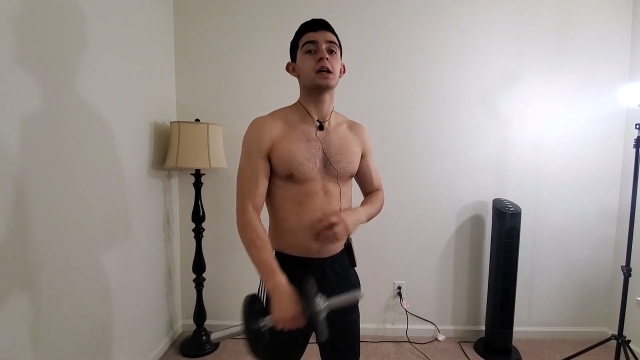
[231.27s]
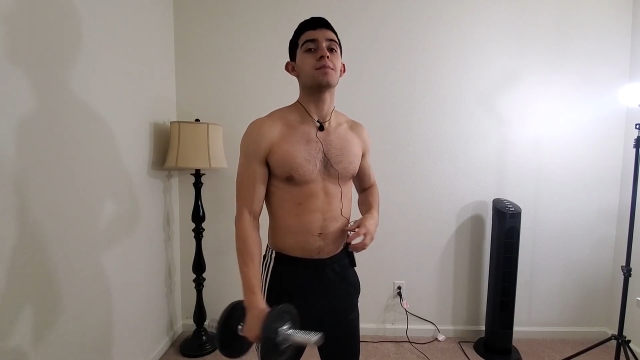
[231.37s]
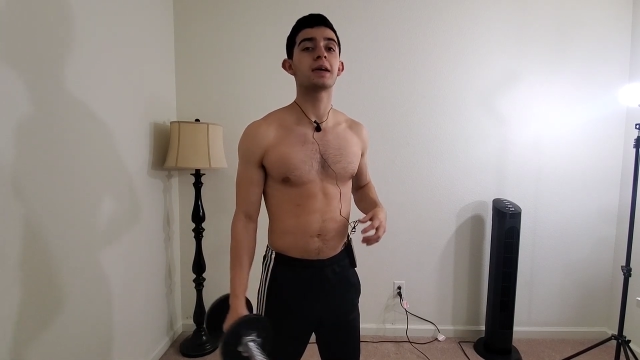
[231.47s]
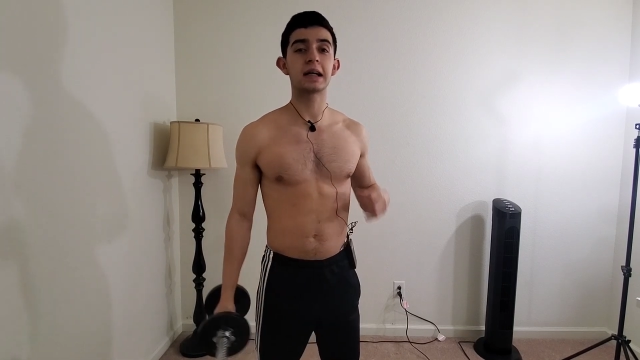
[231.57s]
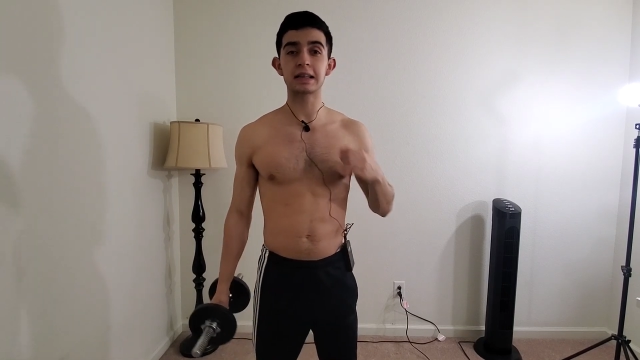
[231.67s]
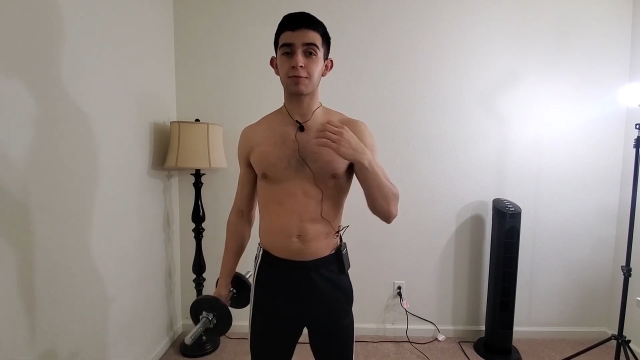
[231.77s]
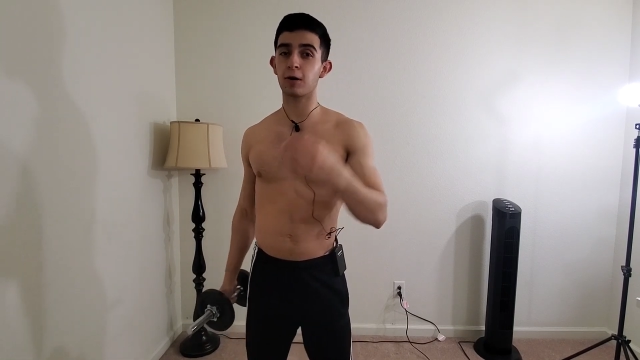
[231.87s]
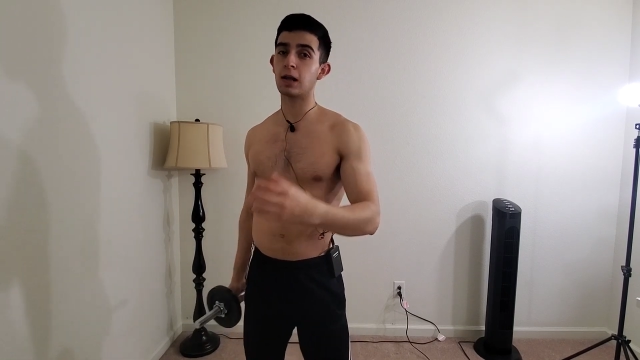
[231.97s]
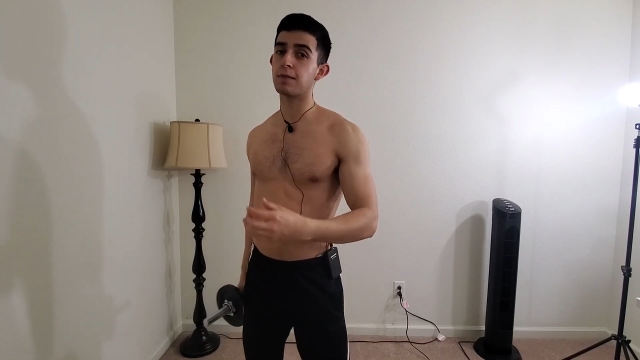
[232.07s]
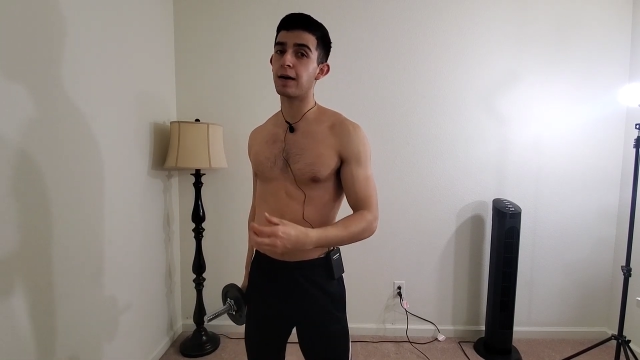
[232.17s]
Because we're
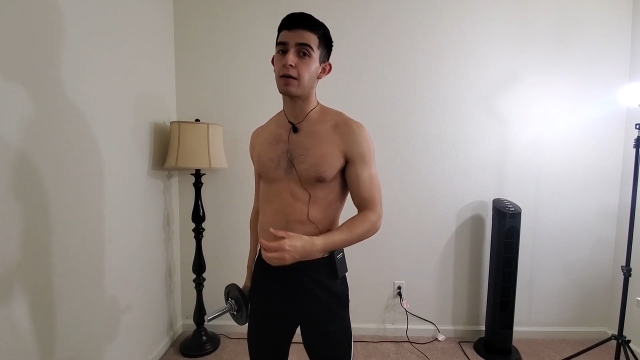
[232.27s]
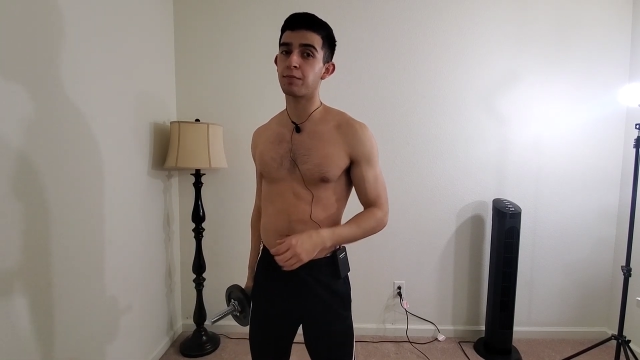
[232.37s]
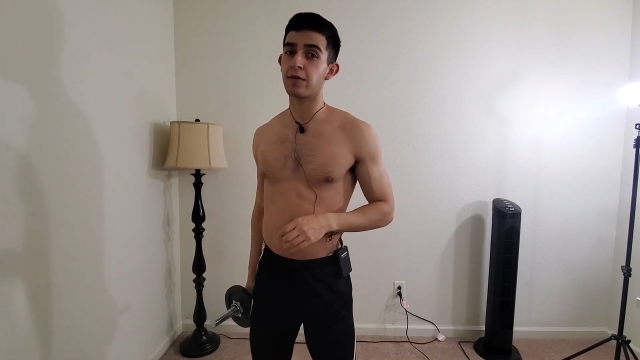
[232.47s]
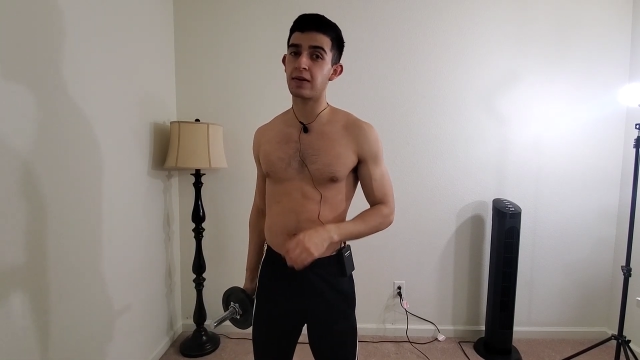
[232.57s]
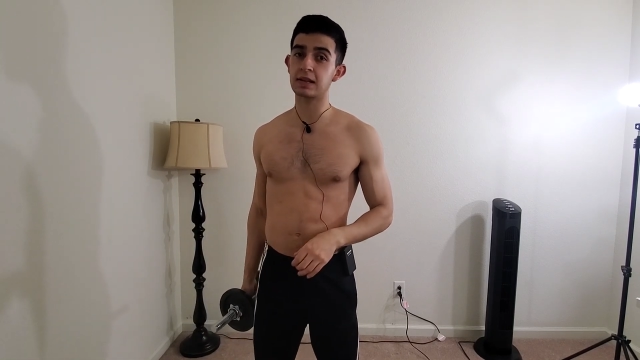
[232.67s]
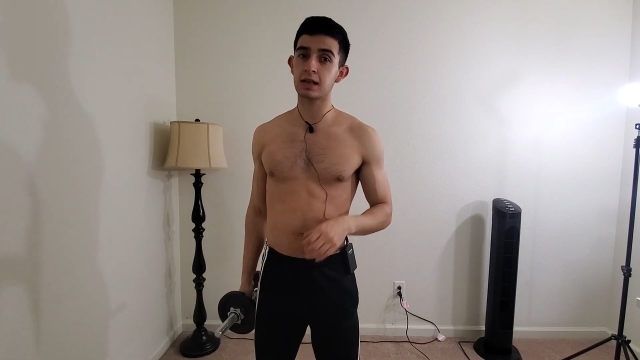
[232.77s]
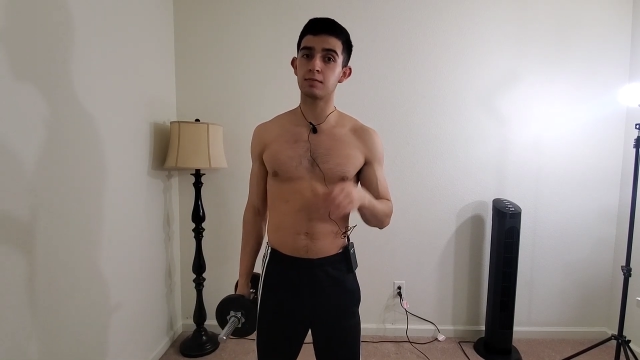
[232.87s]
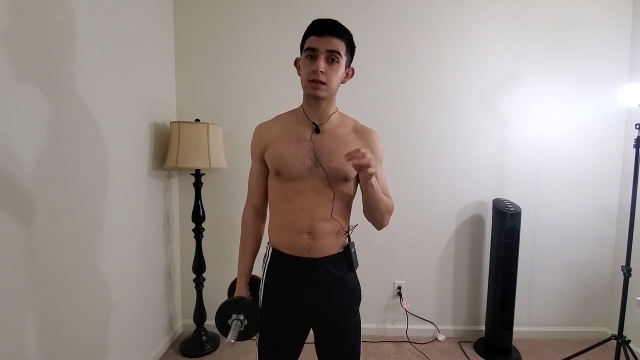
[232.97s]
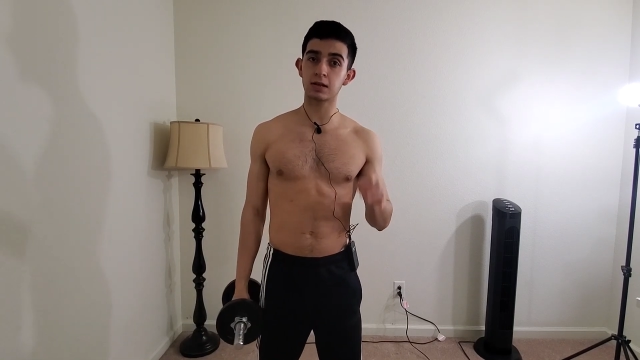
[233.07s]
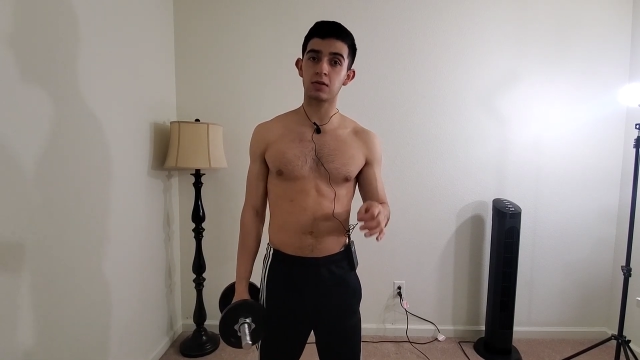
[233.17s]
all about preventing
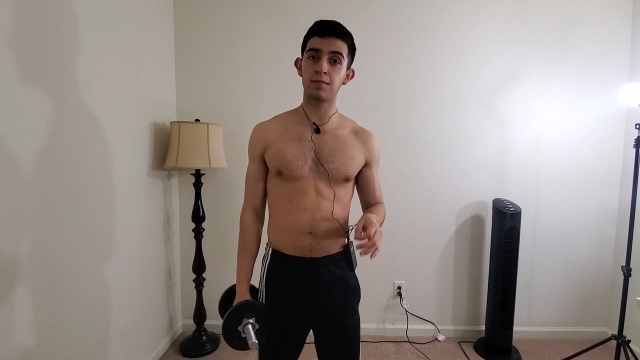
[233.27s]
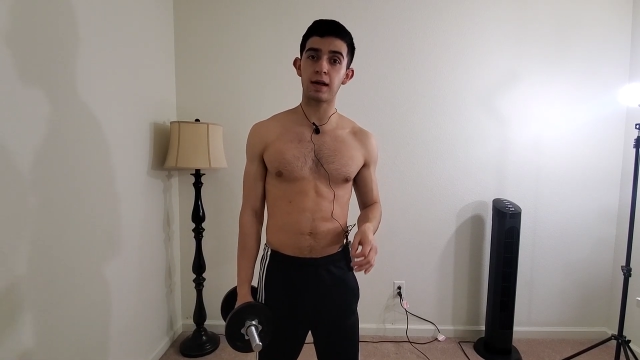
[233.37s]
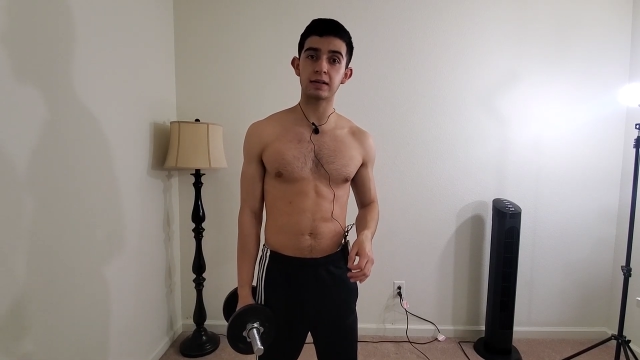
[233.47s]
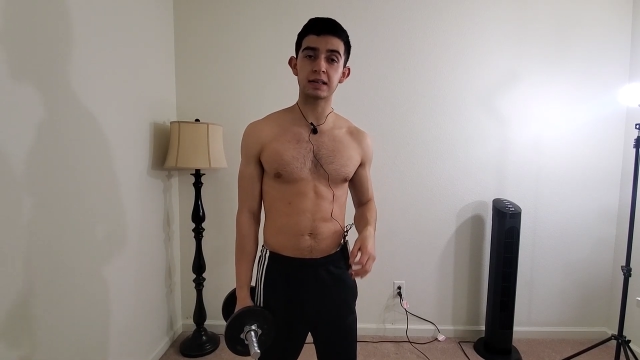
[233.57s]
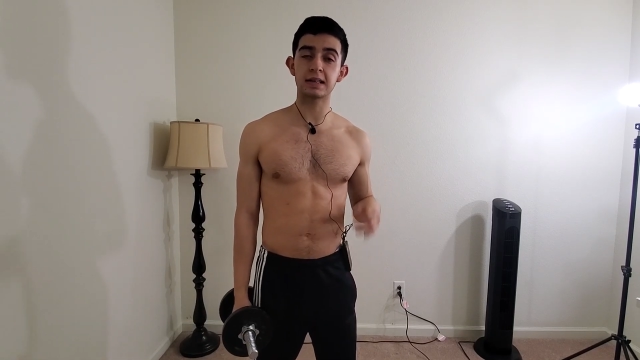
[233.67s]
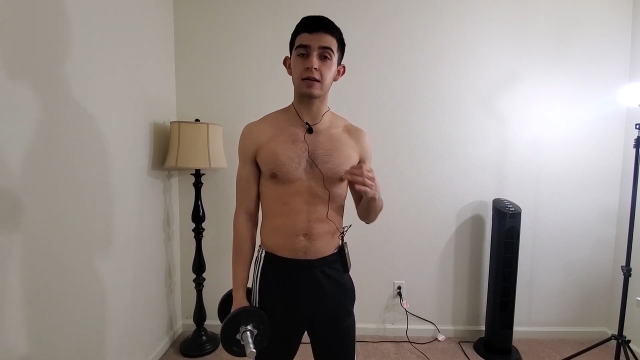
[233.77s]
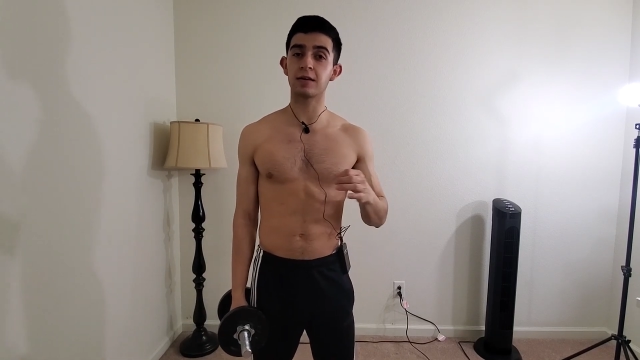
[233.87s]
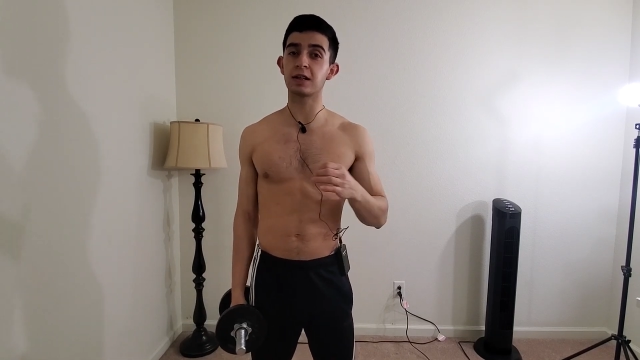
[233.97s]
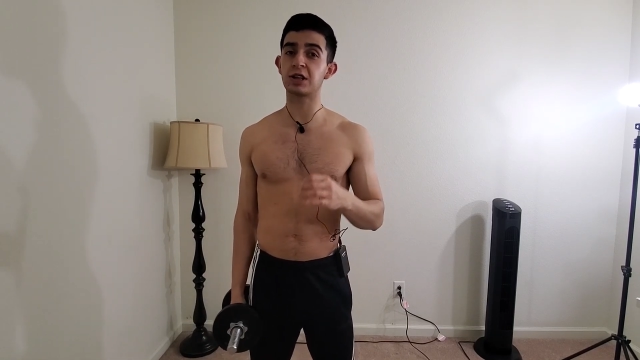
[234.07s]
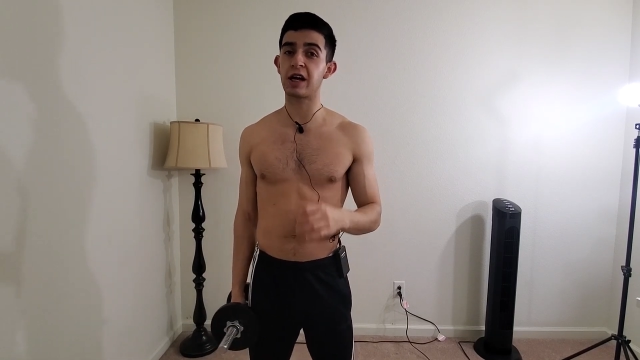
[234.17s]
muscle imbalances here in
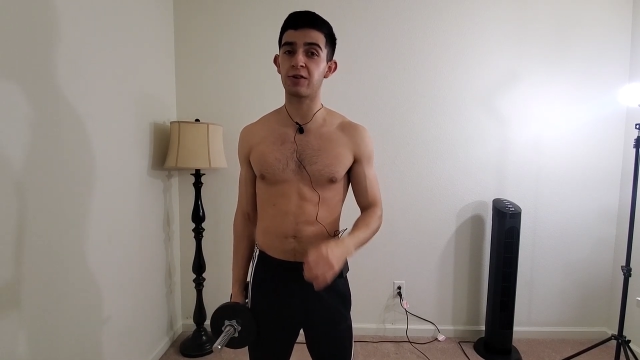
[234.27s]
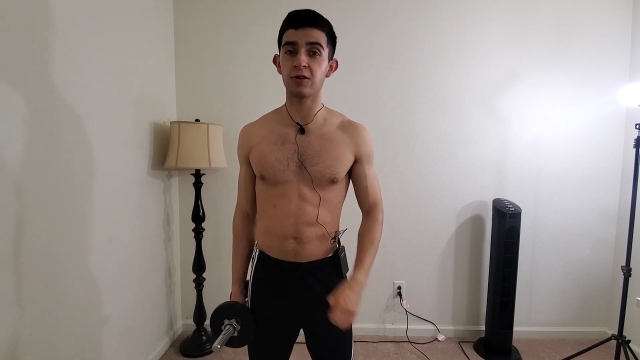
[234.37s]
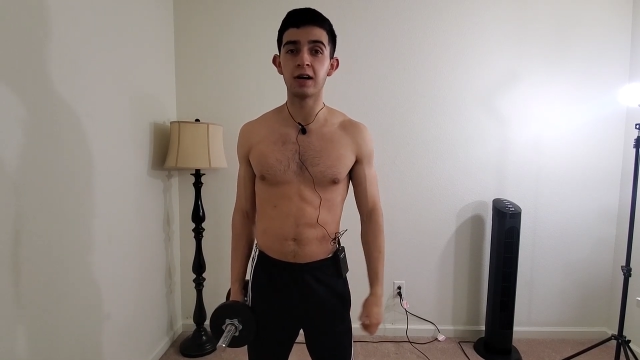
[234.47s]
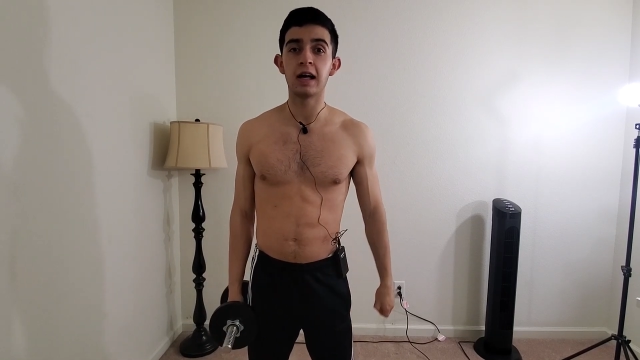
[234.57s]
the channel,